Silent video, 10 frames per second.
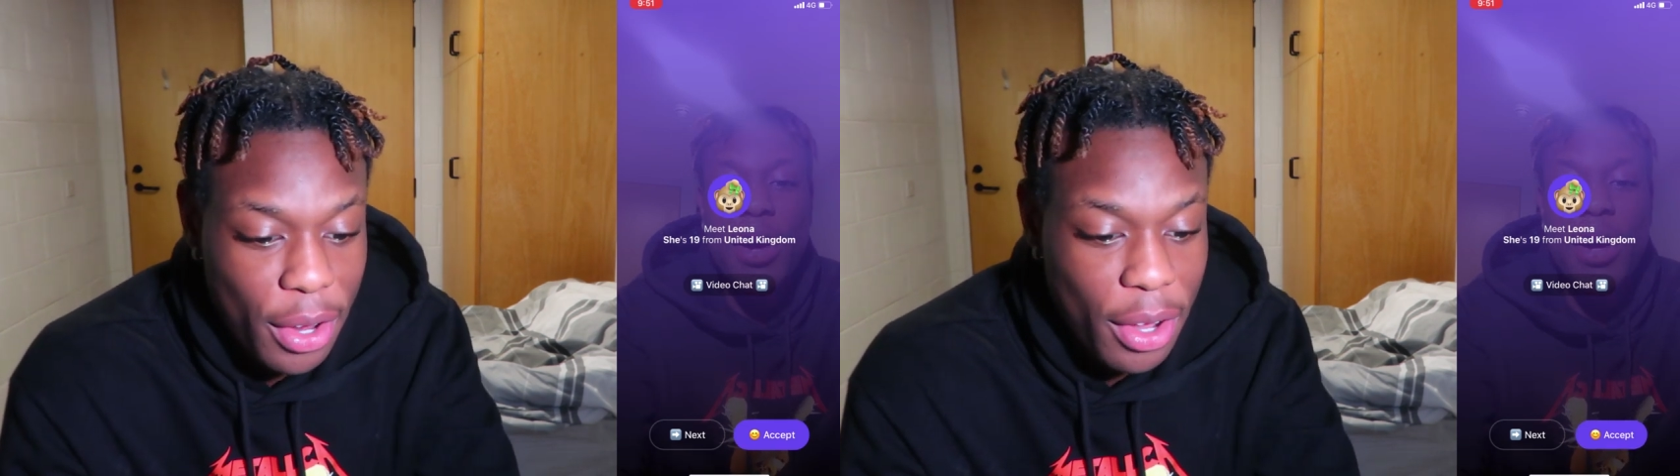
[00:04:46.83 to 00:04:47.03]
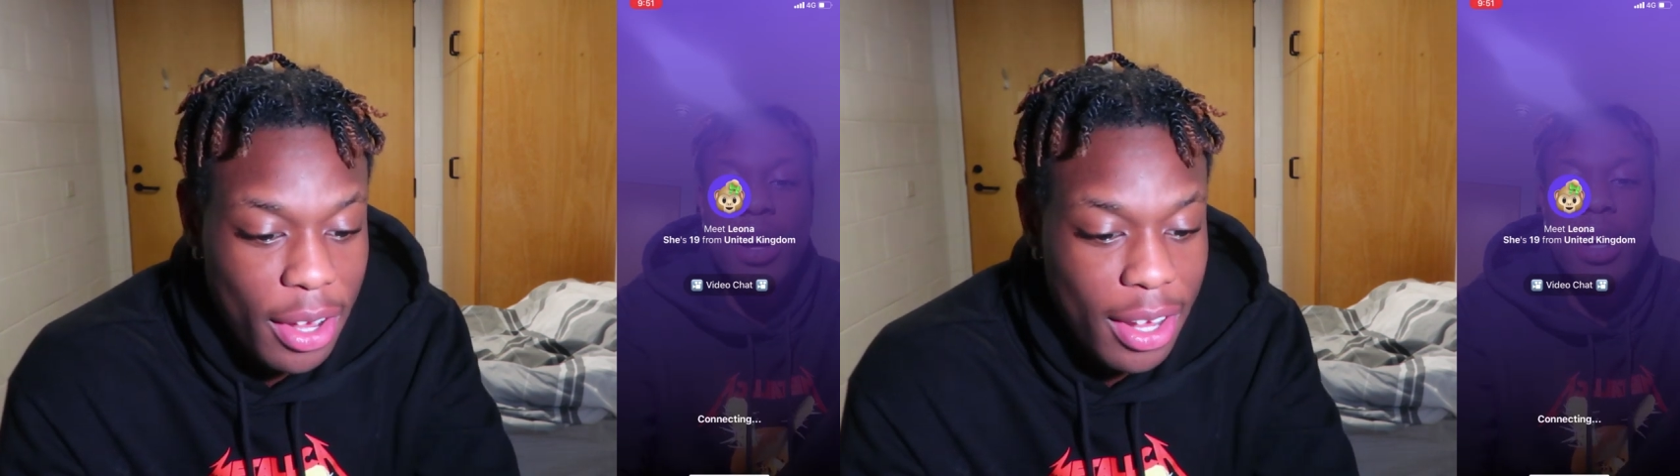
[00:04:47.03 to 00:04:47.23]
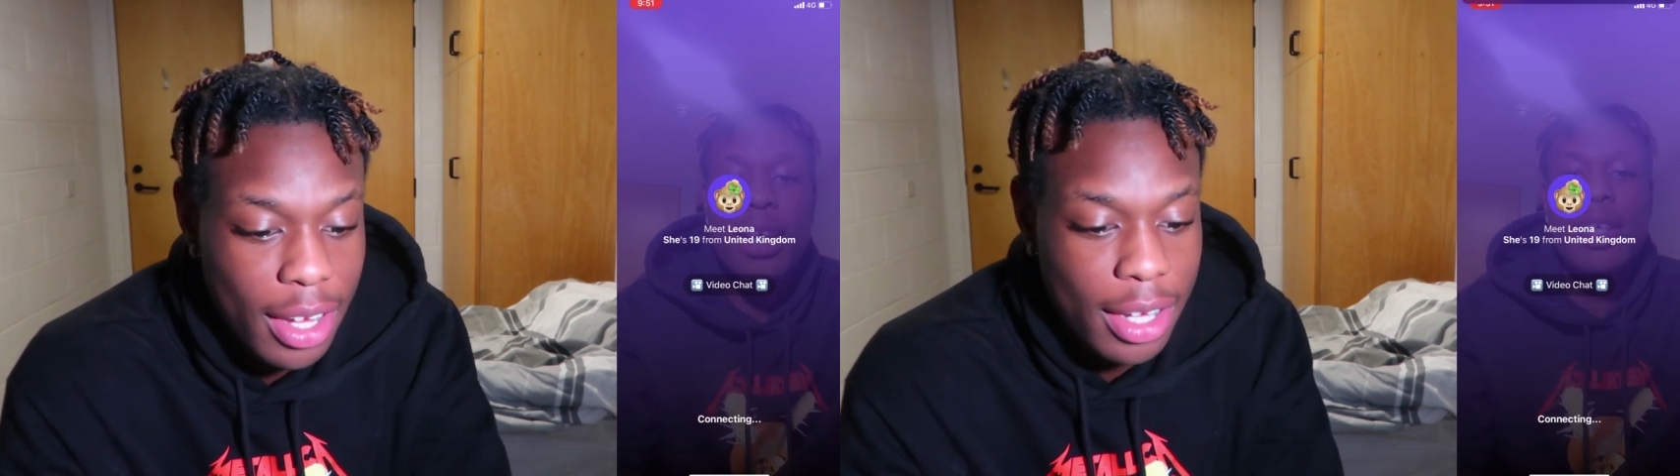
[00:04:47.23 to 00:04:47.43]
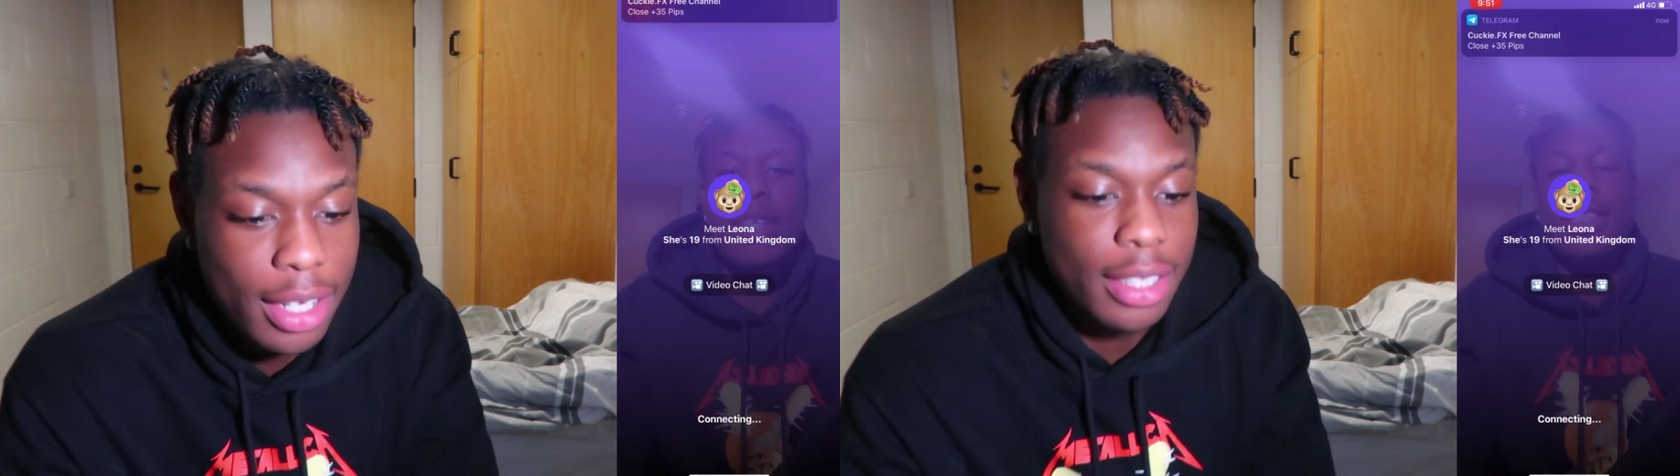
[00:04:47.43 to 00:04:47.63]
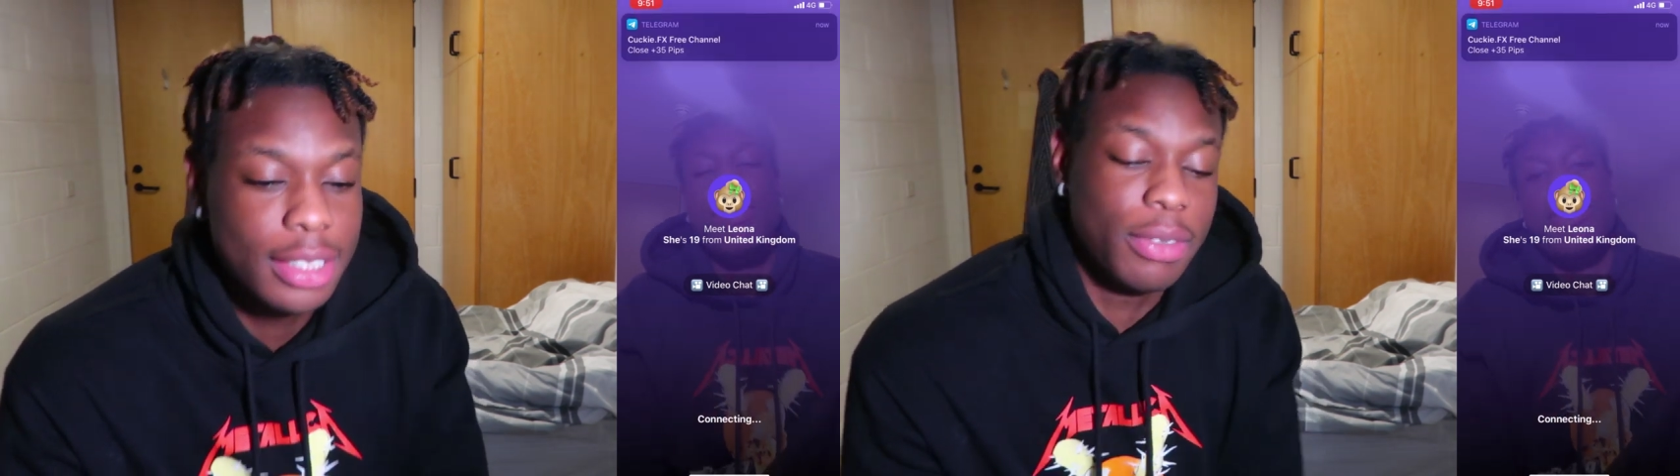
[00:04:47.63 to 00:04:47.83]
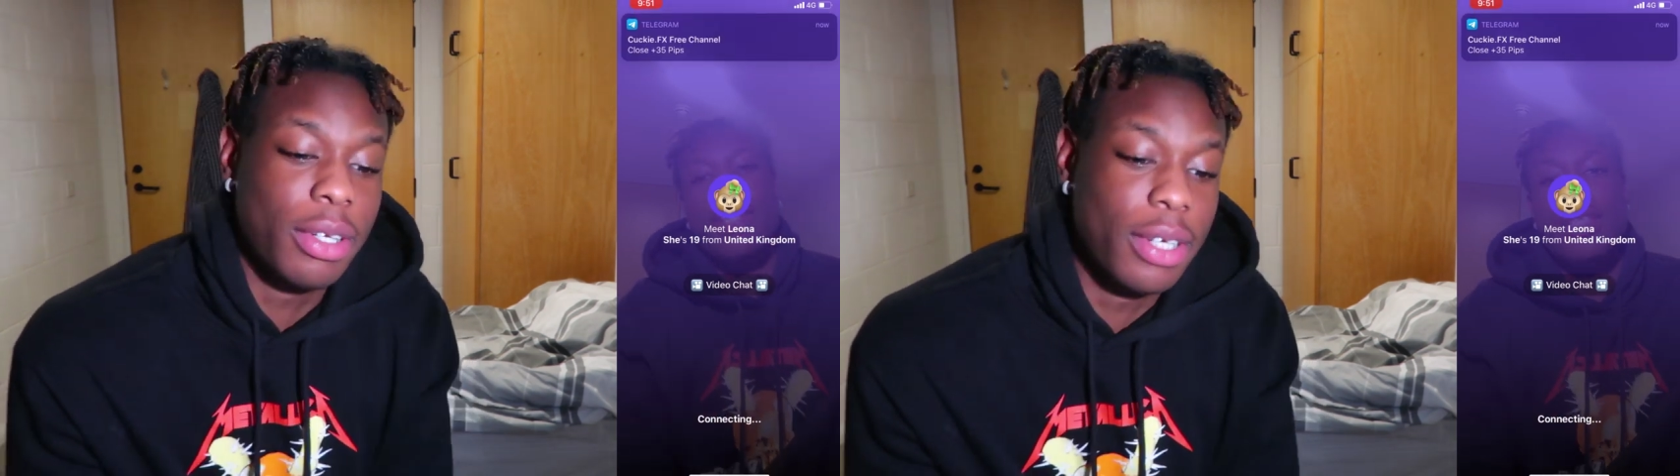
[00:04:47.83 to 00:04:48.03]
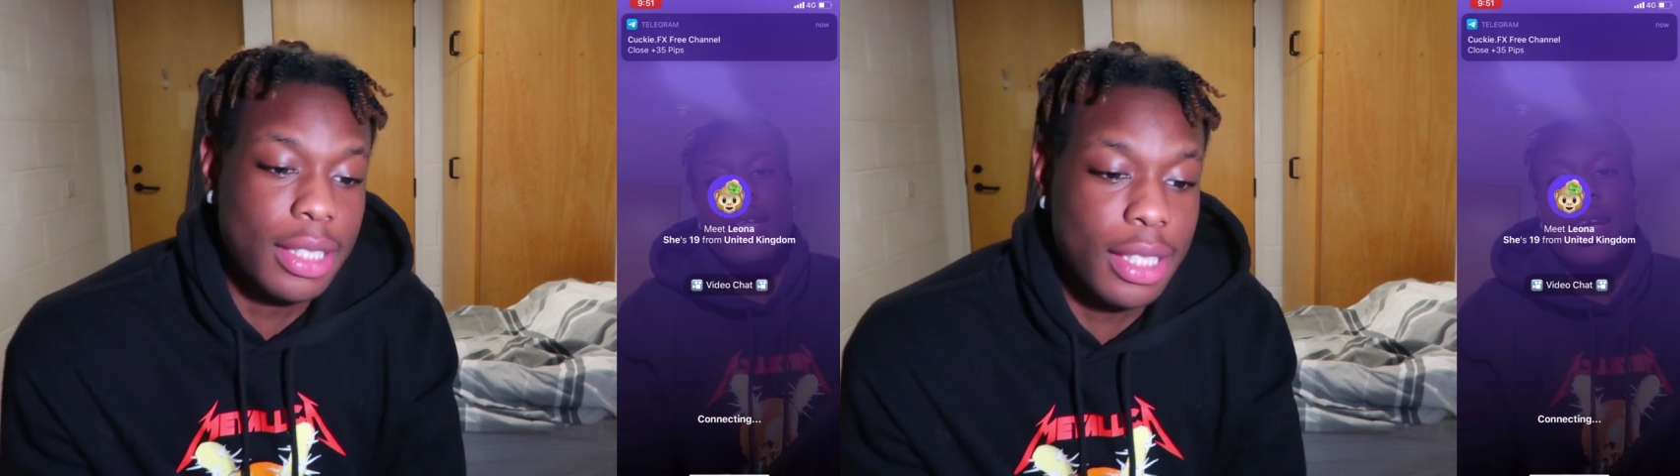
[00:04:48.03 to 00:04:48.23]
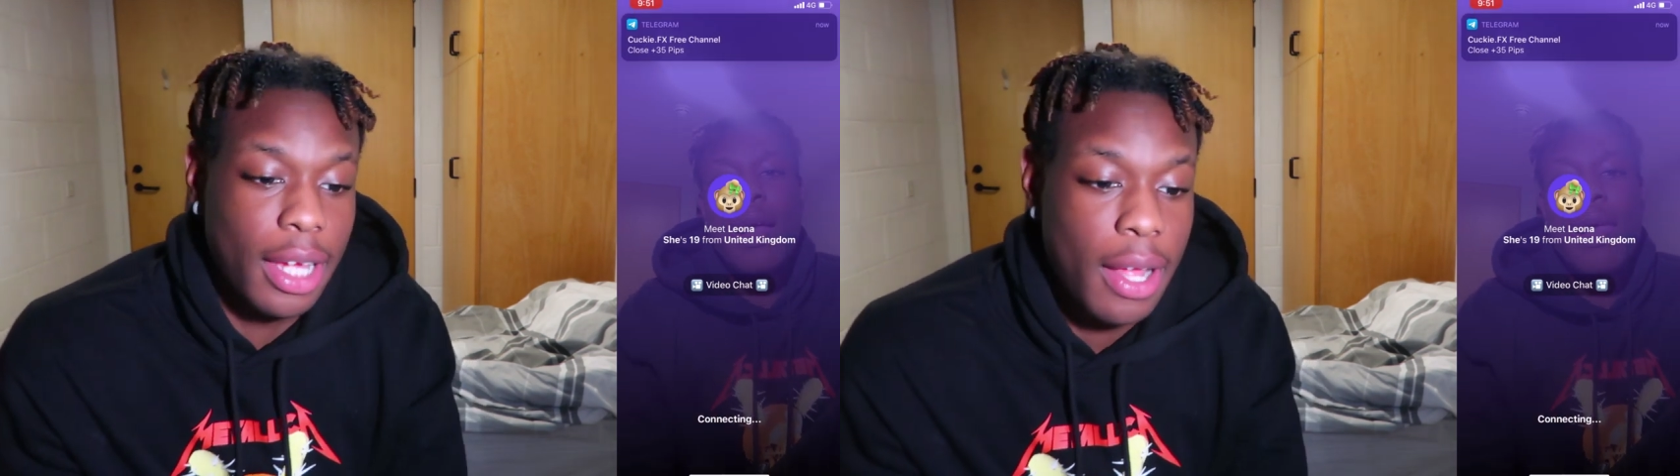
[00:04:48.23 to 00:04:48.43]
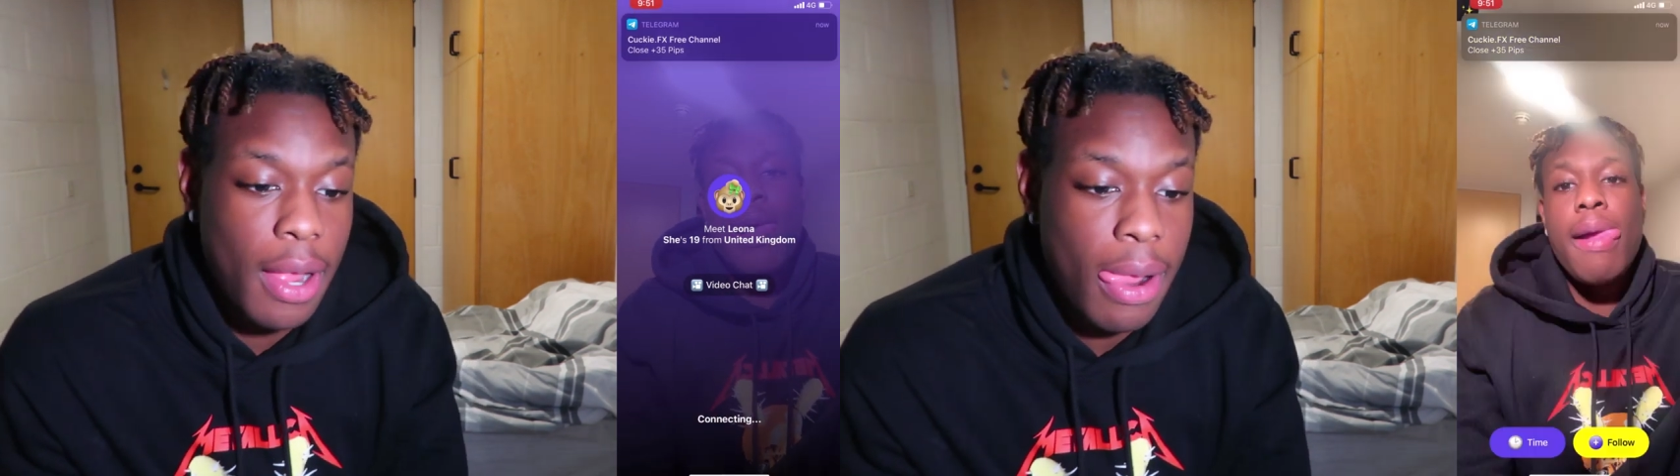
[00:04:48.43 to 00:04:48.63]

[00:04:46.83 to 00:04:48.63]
know. That's what I'm gonna say.